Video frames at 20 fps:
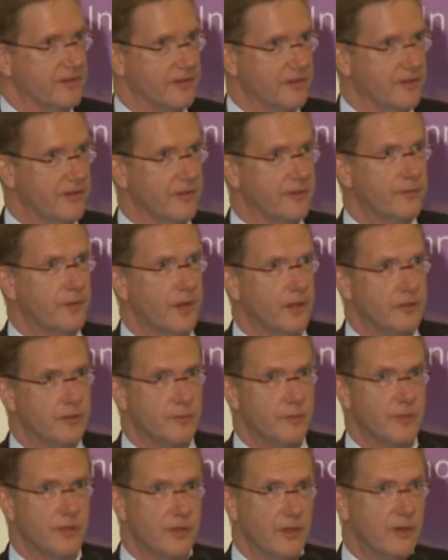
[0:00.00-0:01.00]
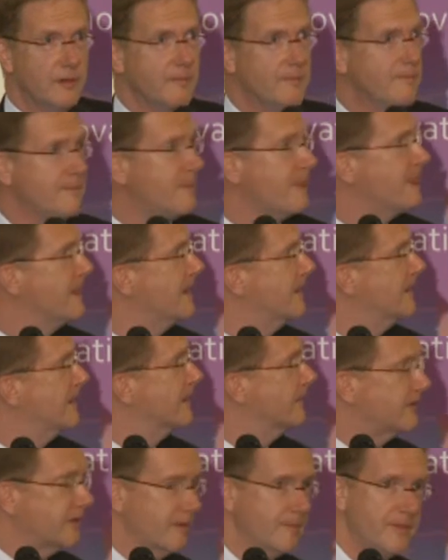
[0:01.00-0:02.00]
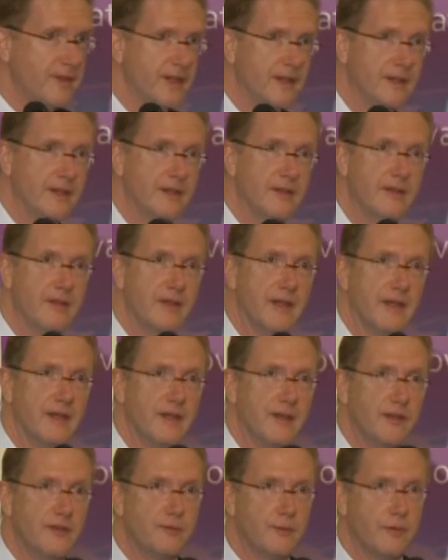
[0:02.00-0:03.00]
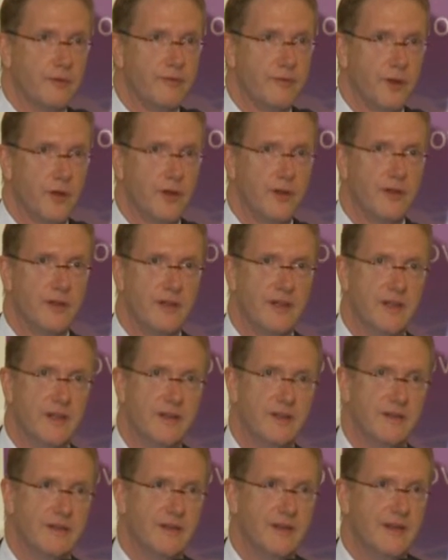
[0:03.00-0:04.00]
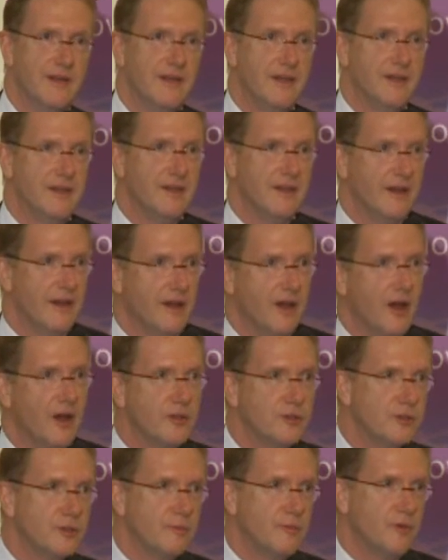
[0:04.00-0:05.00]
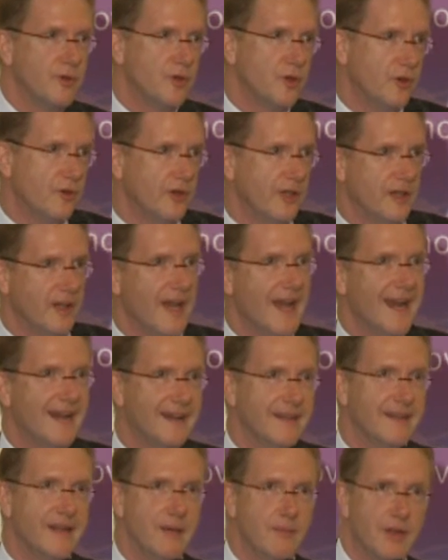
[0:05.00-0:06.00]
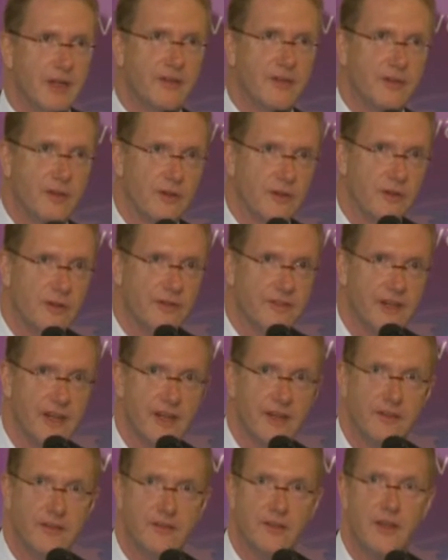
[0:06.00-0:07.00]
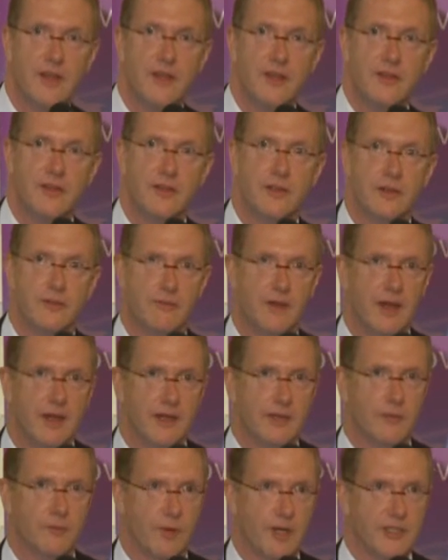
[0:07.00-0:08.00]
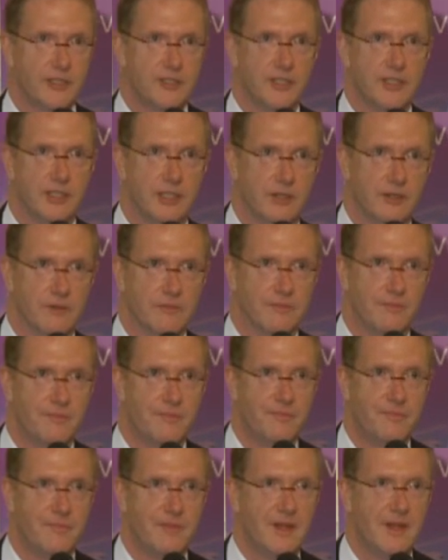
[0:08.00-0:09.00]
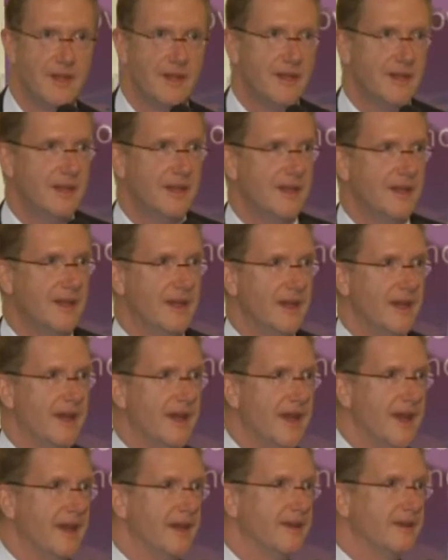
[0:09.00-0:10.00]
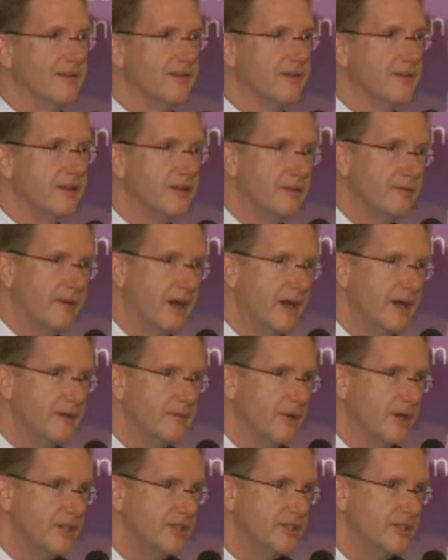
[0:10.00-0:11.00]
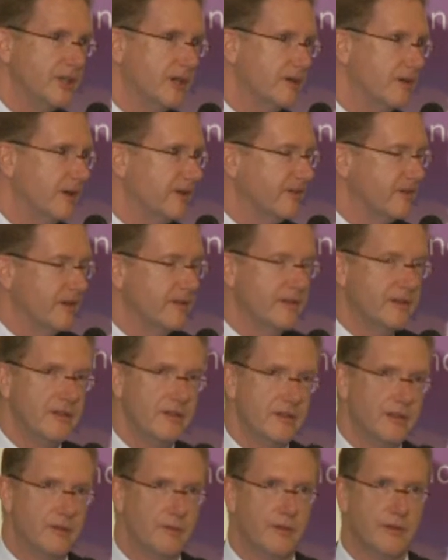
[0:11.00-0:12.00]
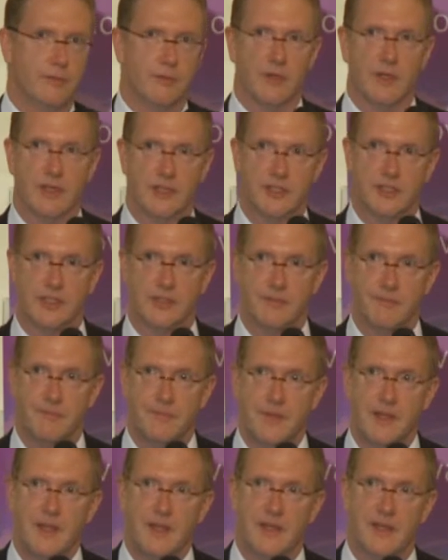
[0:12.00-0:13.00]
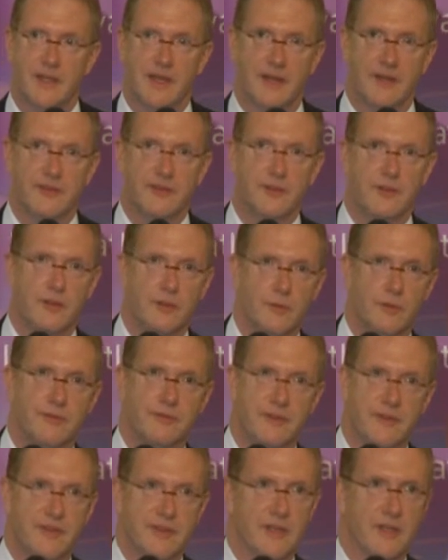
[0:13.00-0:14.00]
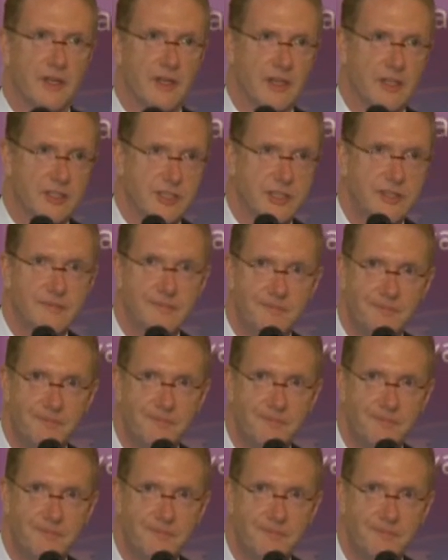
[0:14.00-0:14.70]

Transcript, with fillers: successful entrepreneur is something that is referred in, in uh, entrepreneurial academic circles as the divine ratio. And the divine ratio has nothing to do with religion. It has to do with physiology.